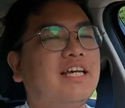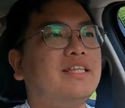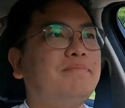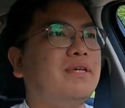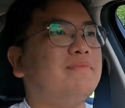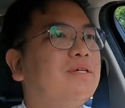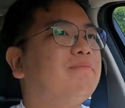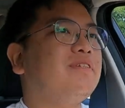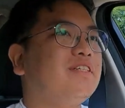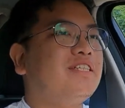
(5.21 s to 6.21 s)
again the
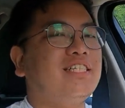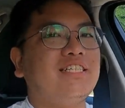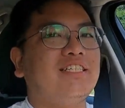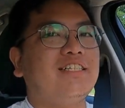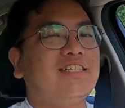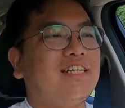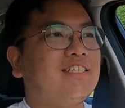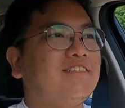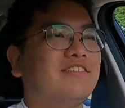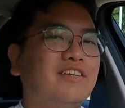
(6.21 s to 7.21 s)
BMW 3 Series.
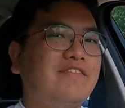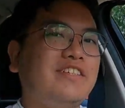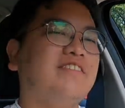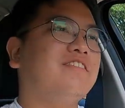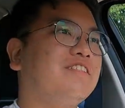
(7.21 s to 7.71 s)
Let's do a review.